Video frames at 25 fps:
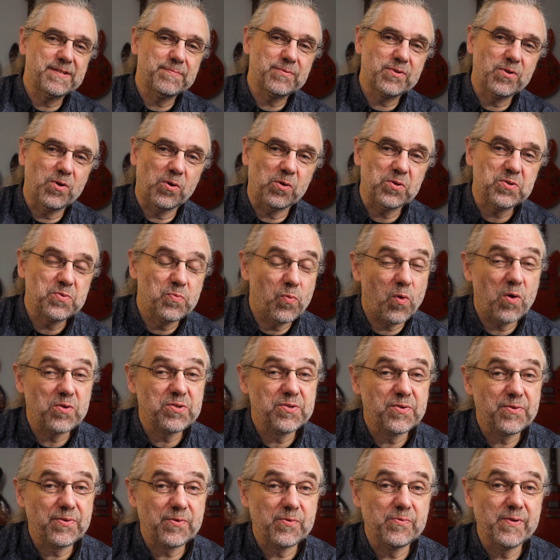course walks
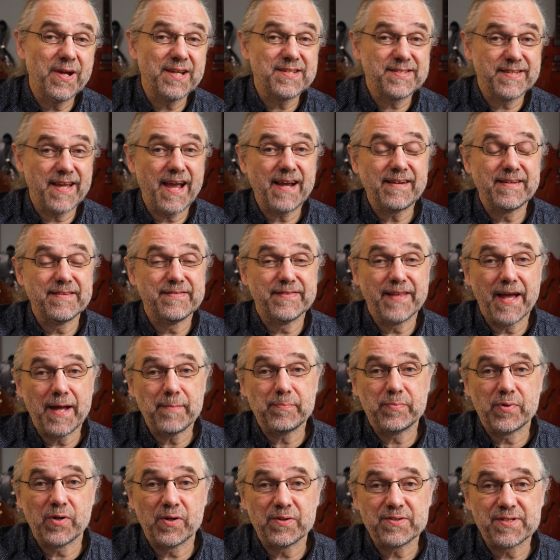you through exactly
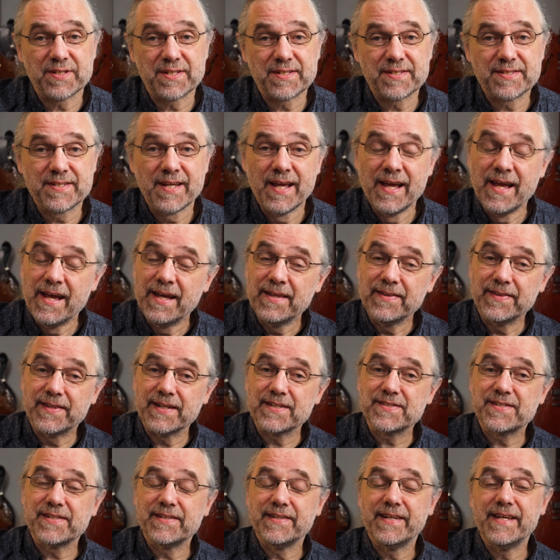that process.
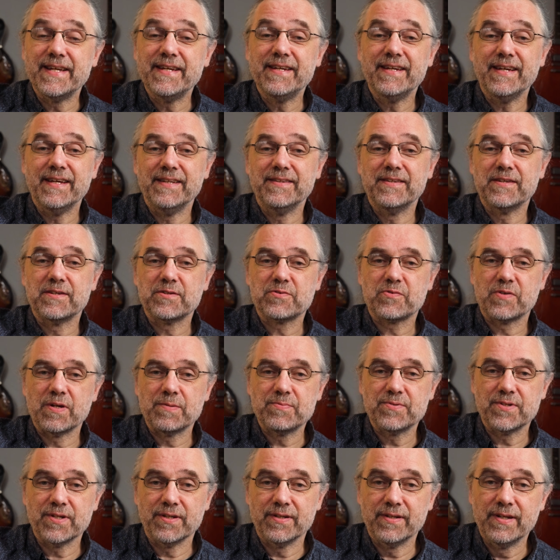There's a link in the
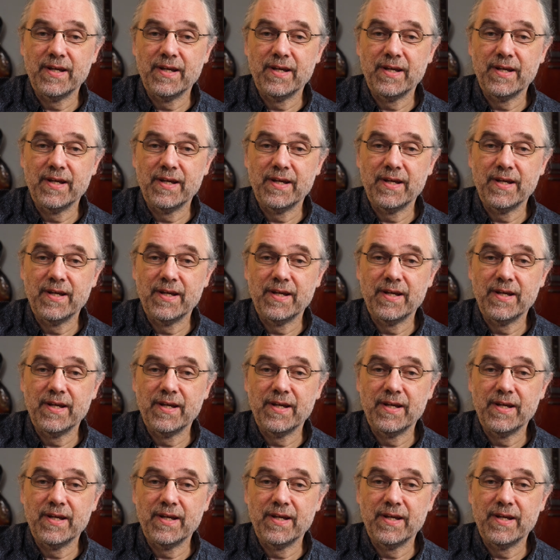description.